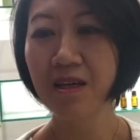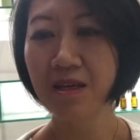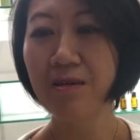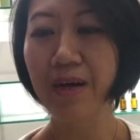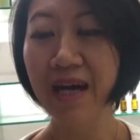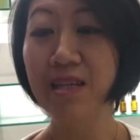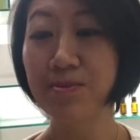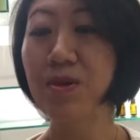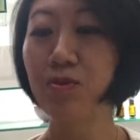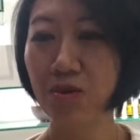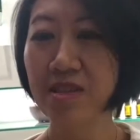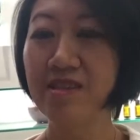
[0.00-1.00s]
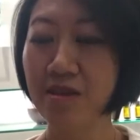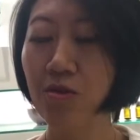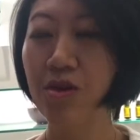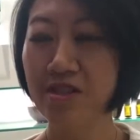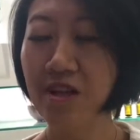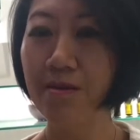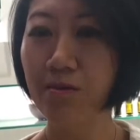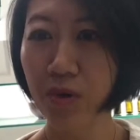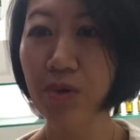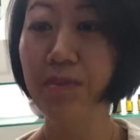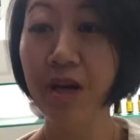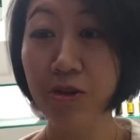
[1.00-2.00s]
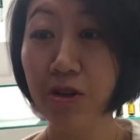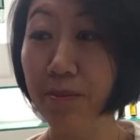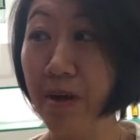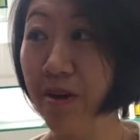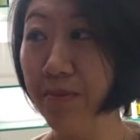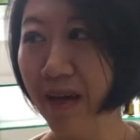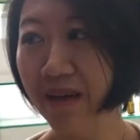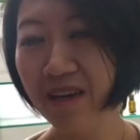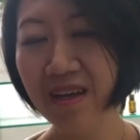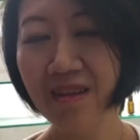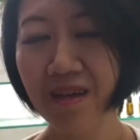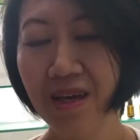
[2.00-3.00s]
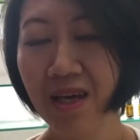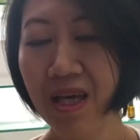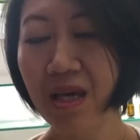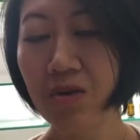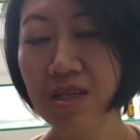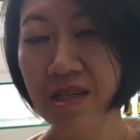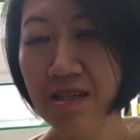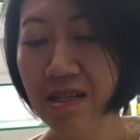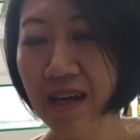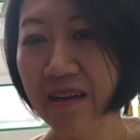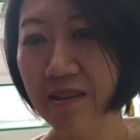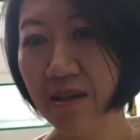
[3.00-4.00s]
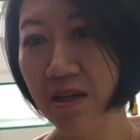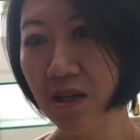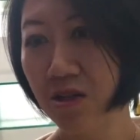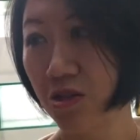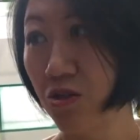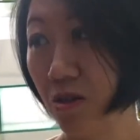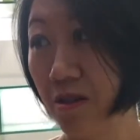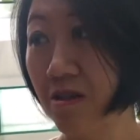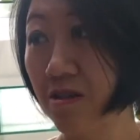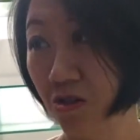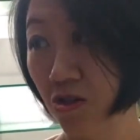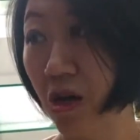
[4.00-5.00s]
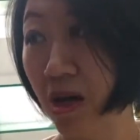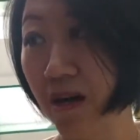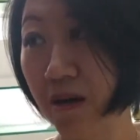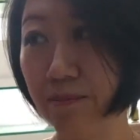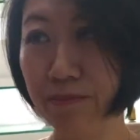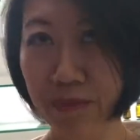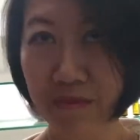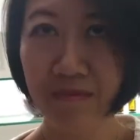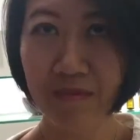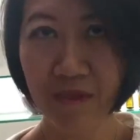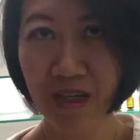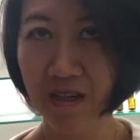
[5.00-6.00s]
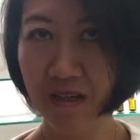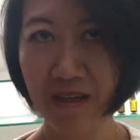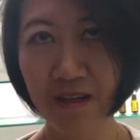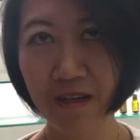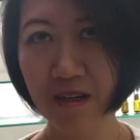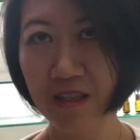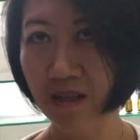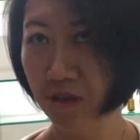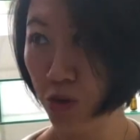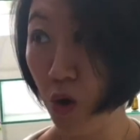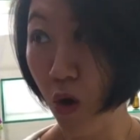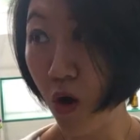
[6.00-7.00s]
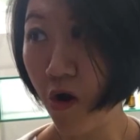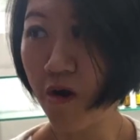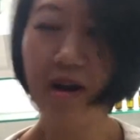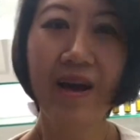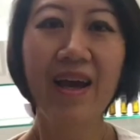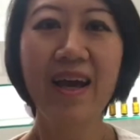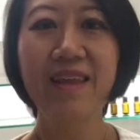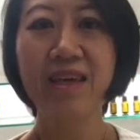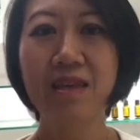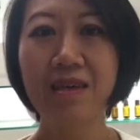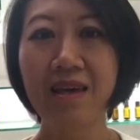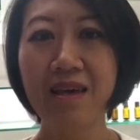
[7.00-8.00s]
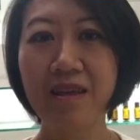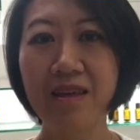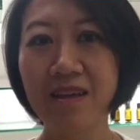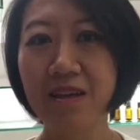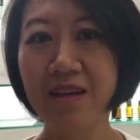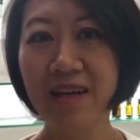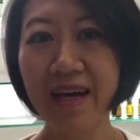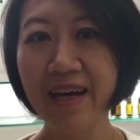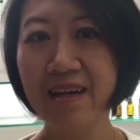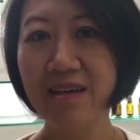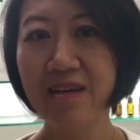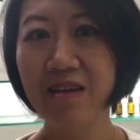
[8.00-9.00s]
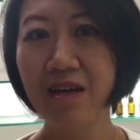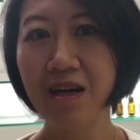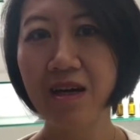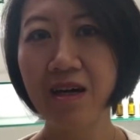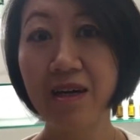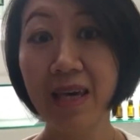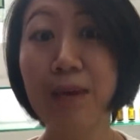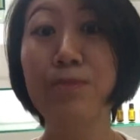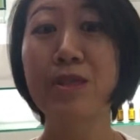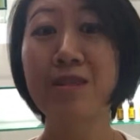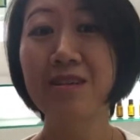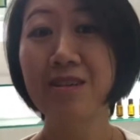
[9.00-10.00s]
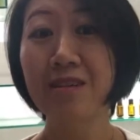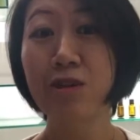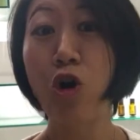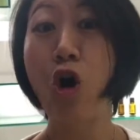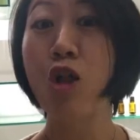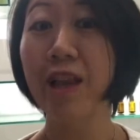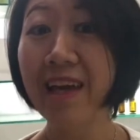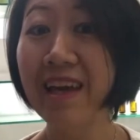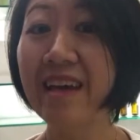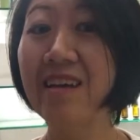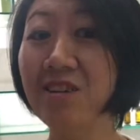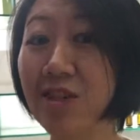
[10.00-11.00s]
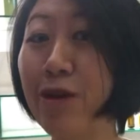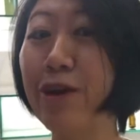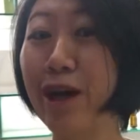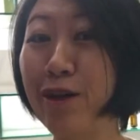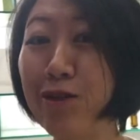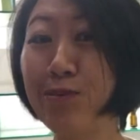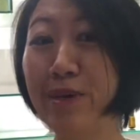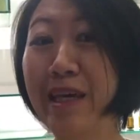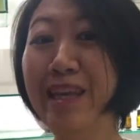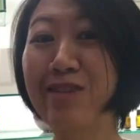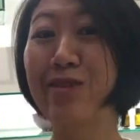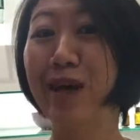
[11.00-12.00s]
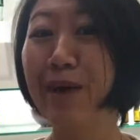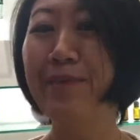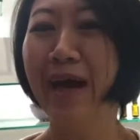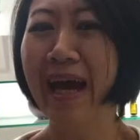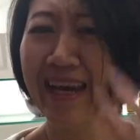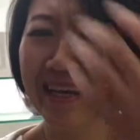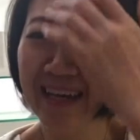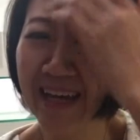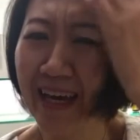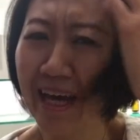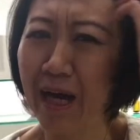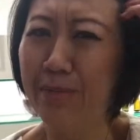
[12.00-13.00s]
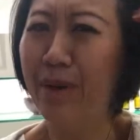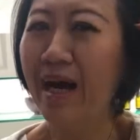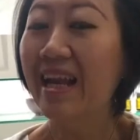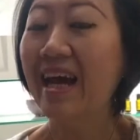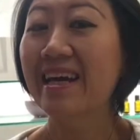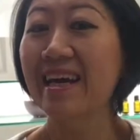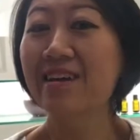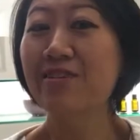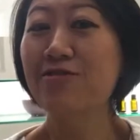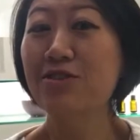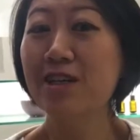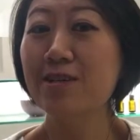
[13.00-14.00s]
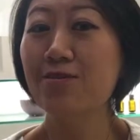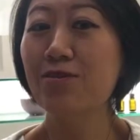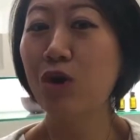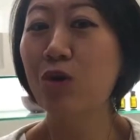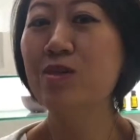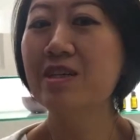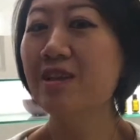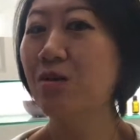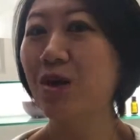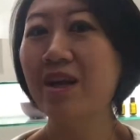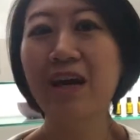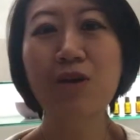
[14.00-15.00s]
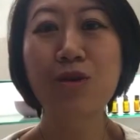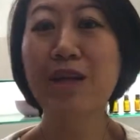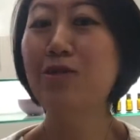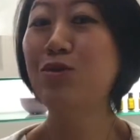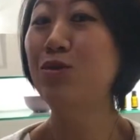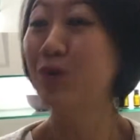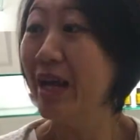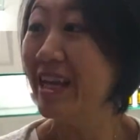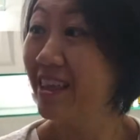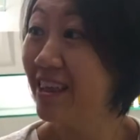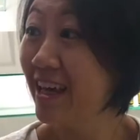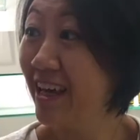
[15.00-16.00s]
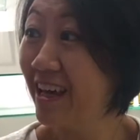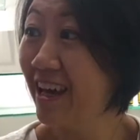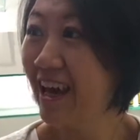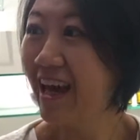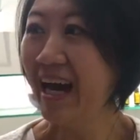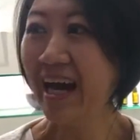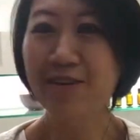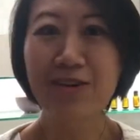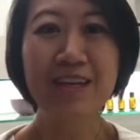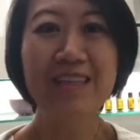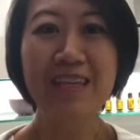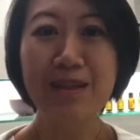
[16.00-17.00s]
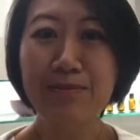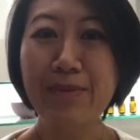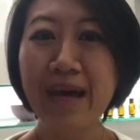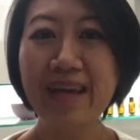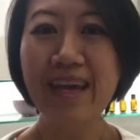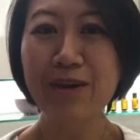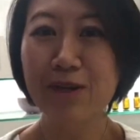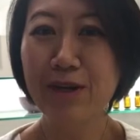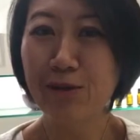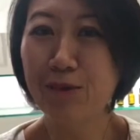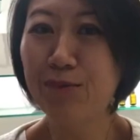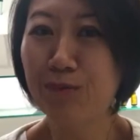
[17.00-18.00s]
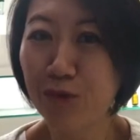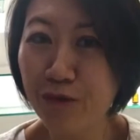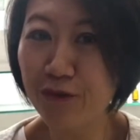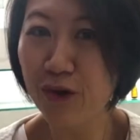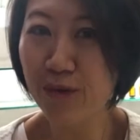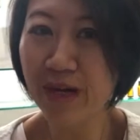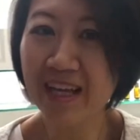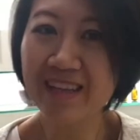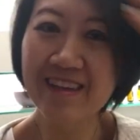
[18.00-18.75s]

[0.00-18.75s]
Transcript: my husband who was who was not we were ma not married back then yeah he was actually at the sh-, sh um, the, the, shore, the shore. Yeah, yeah and then he and another guy uh, kept calling and shouting out to me to come back. Oh but I kind of just froze in the water. I couldn't do anything. Yeah. I couldn't turn back. I couldn't move forward.